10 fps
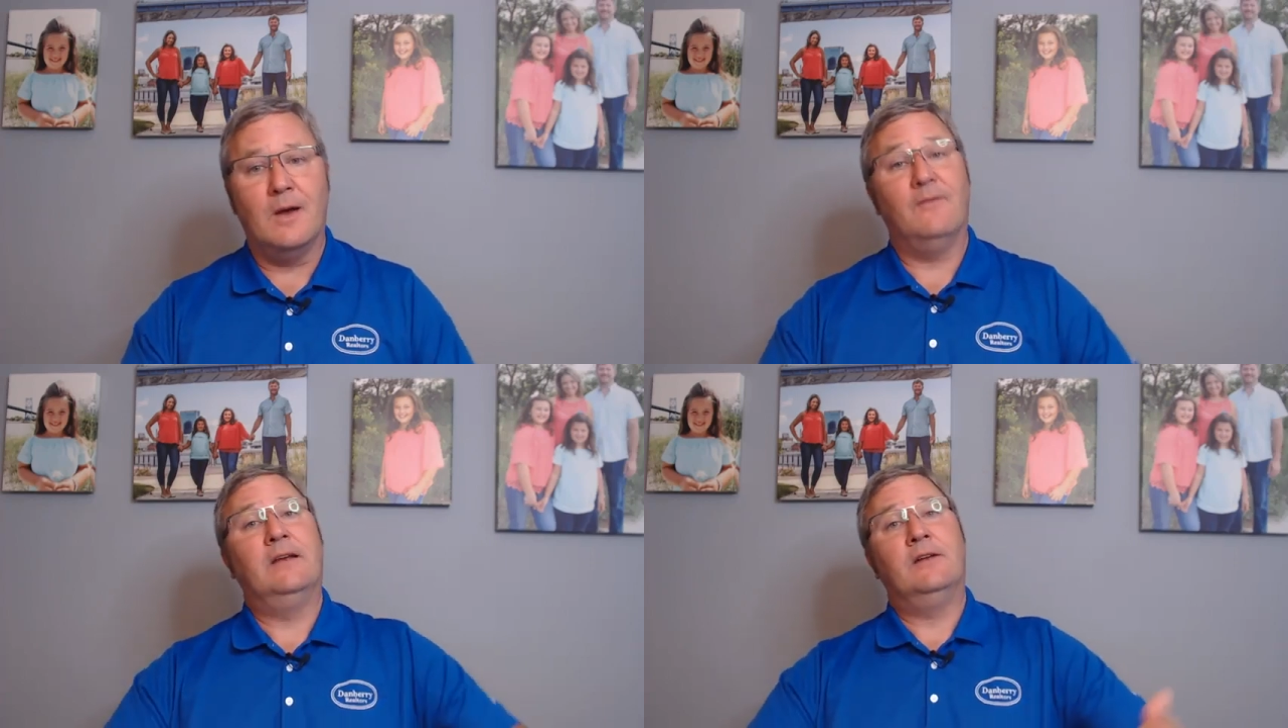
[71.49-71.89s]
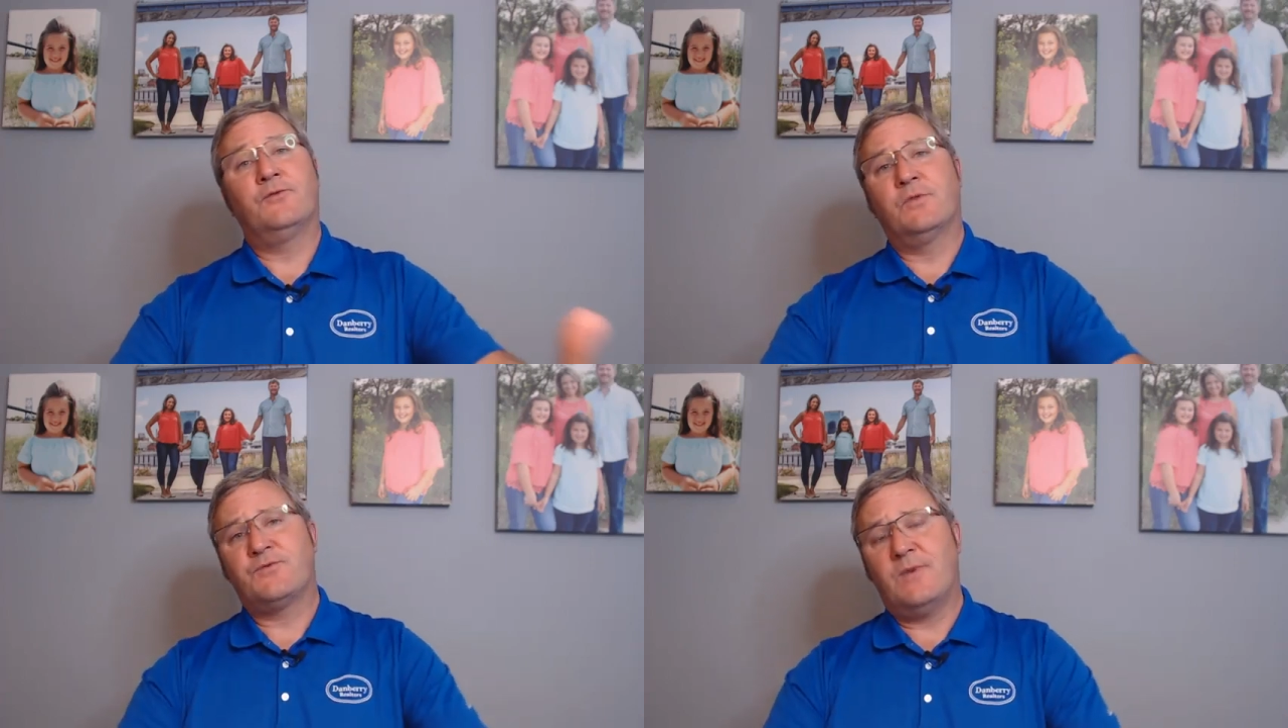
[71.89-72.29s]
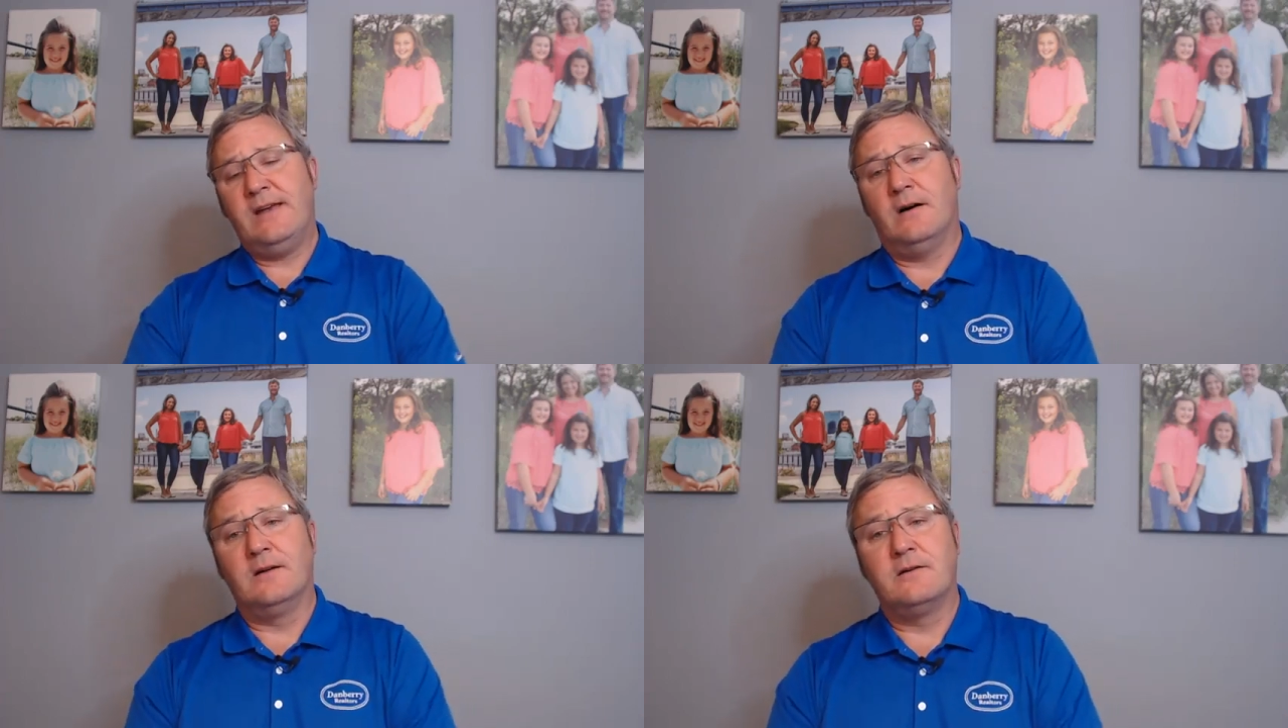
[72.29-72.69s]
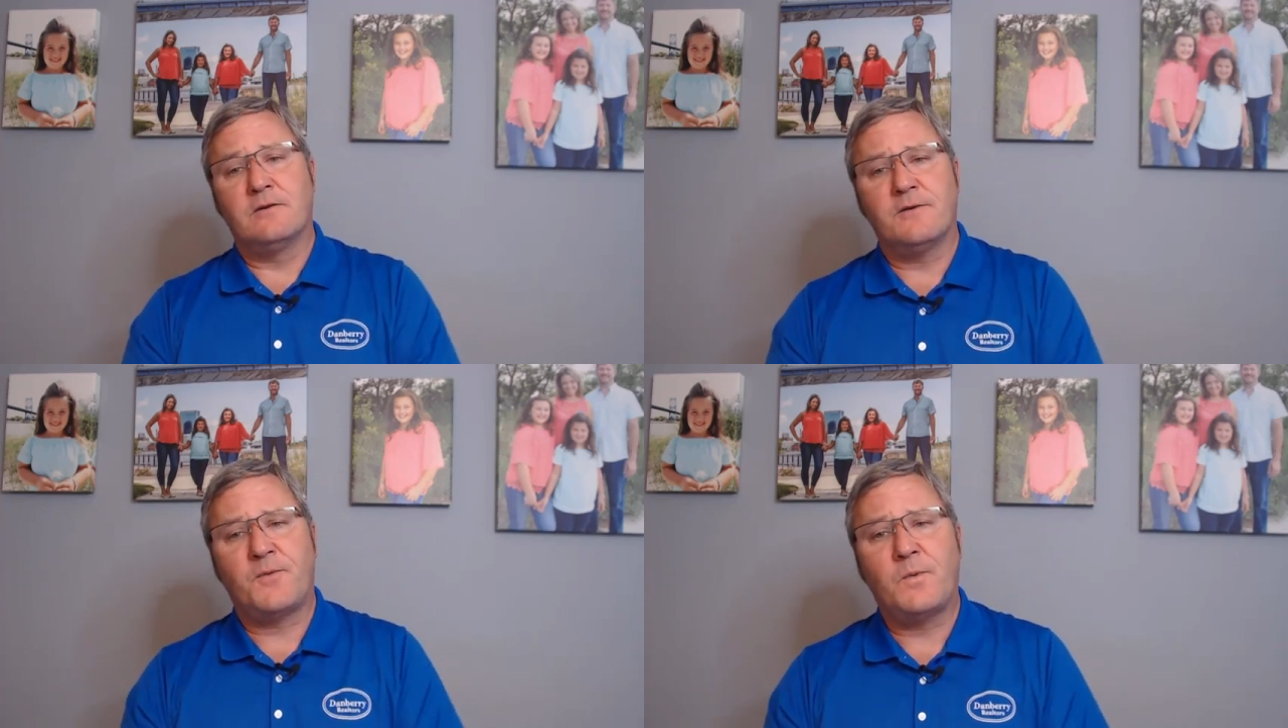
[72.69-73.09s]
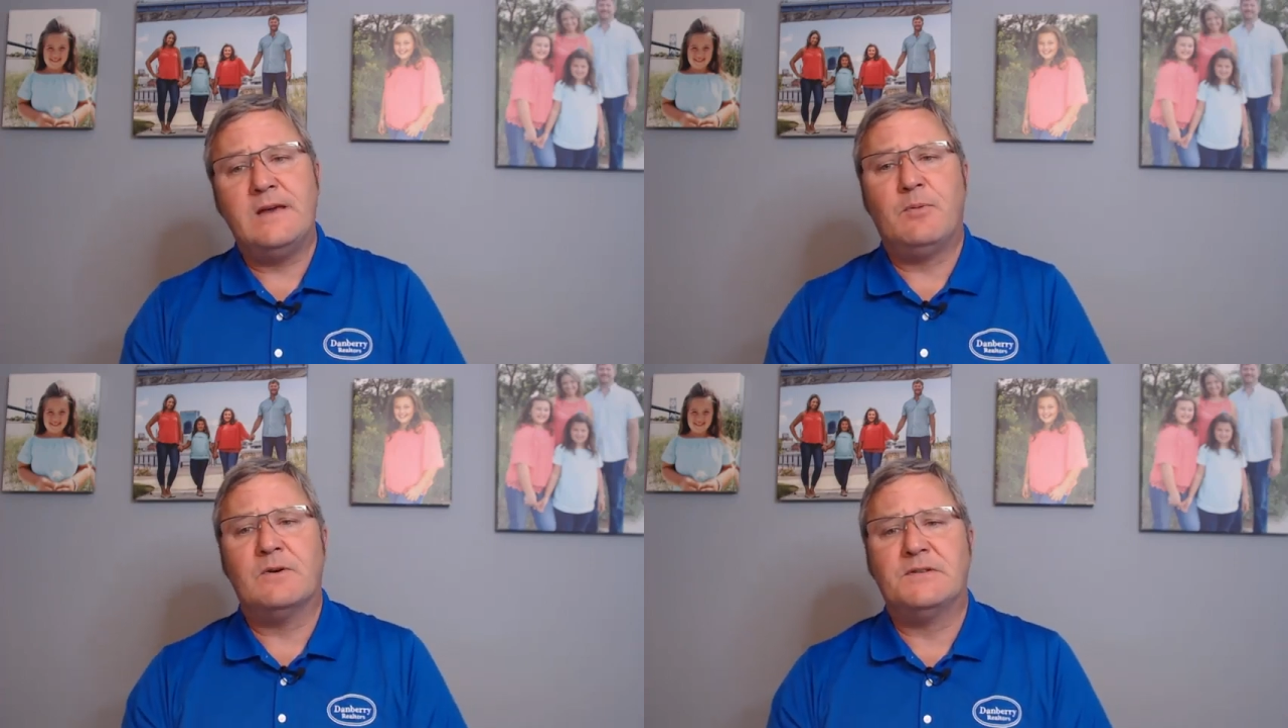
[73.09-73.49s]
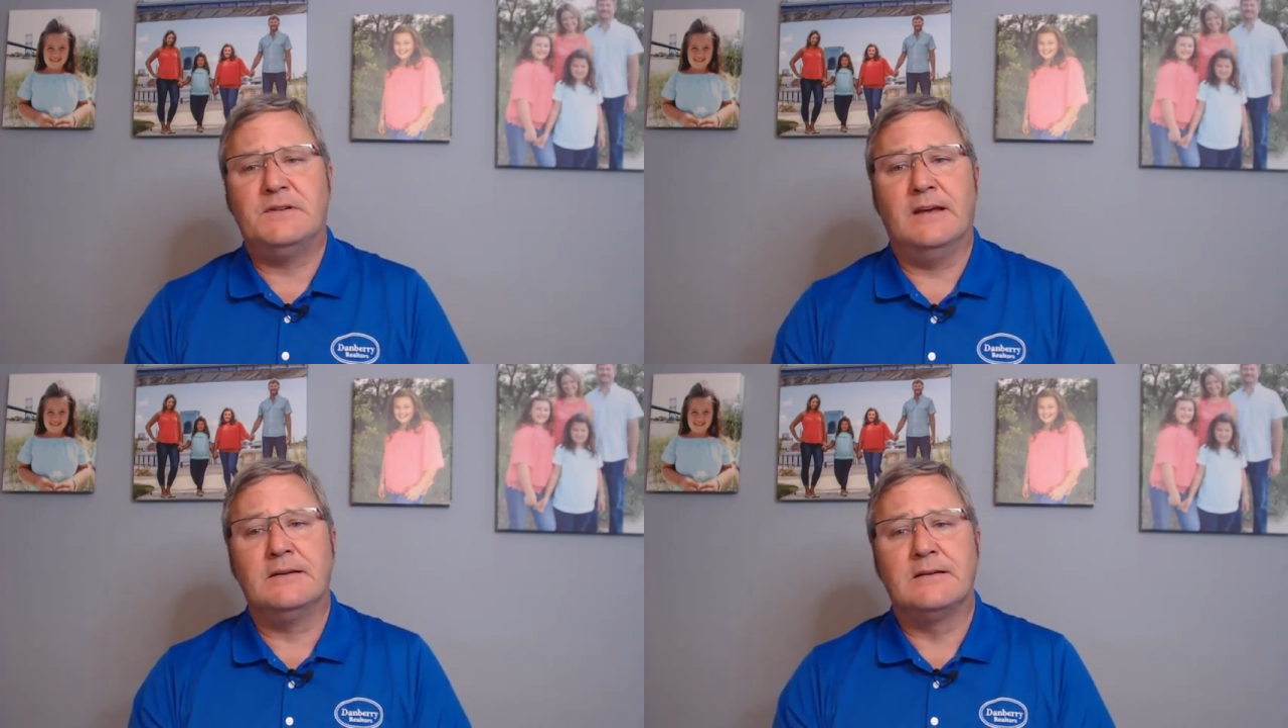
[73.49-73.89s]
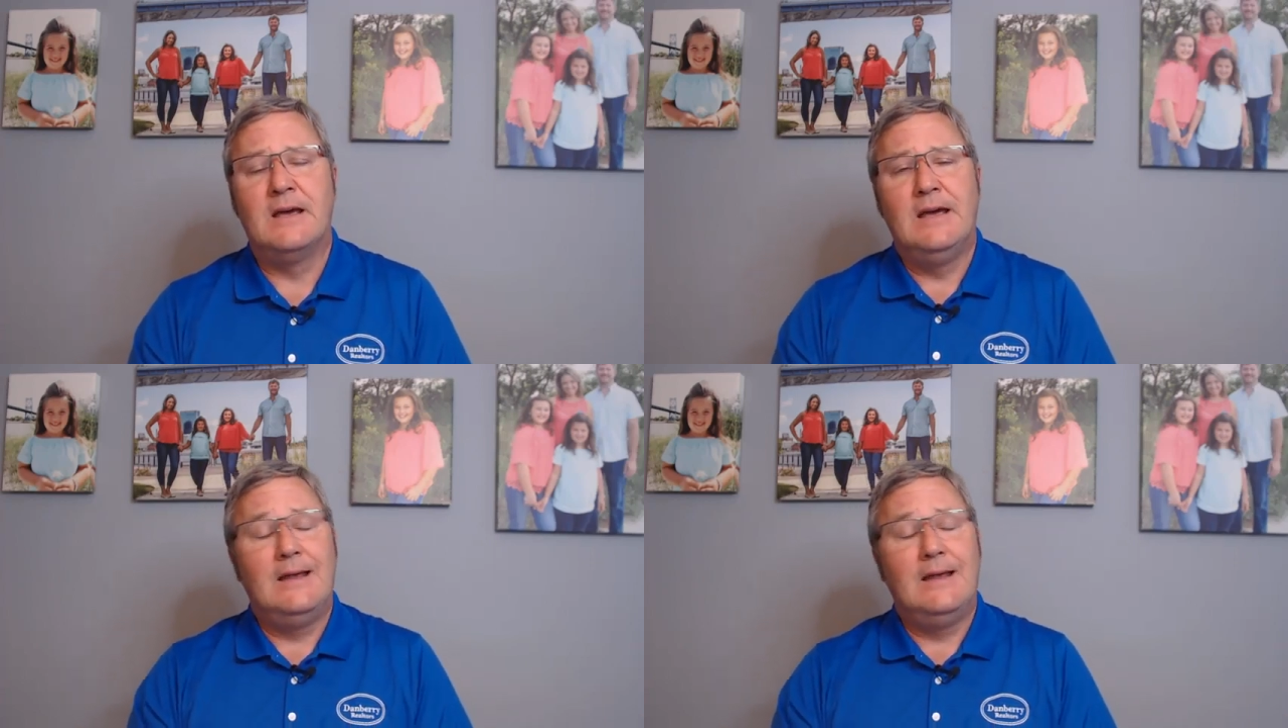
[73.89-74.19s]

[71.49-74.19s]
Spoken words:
You have an interest rate under 3%.